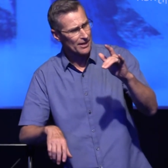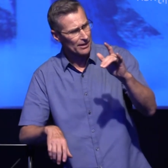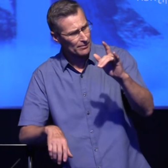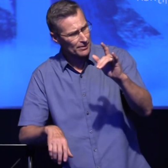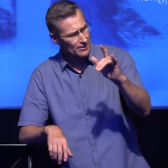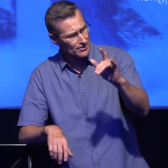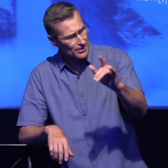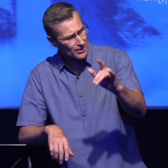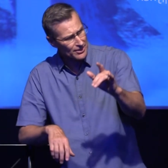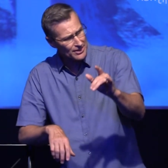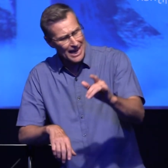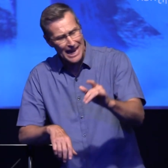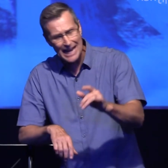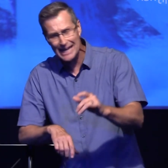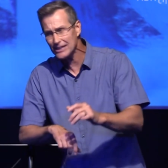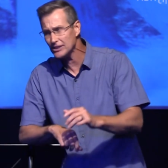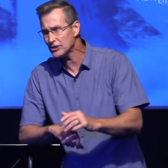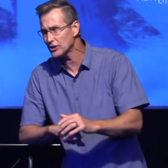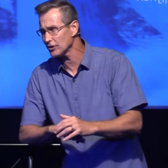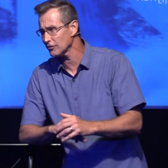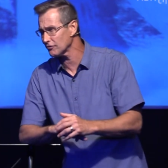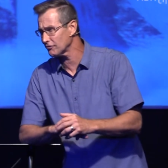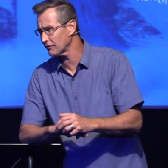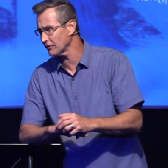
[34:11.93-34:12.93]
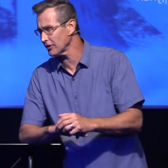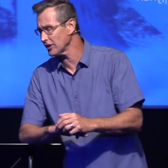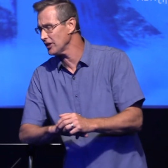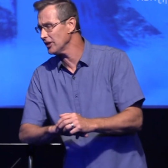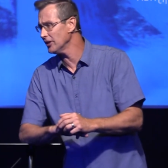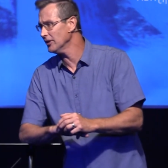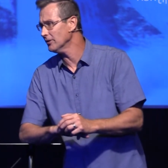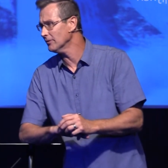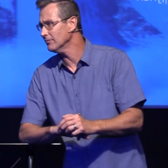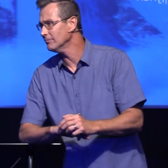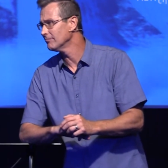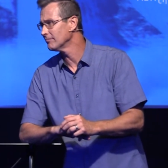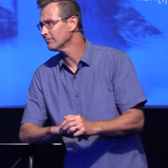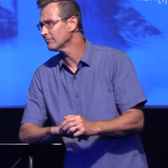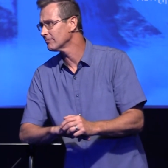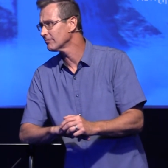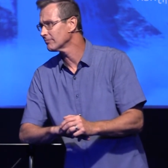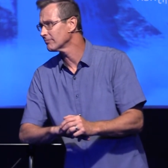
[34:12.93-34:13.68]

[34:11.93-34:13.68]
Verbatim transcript: there is a danger for you.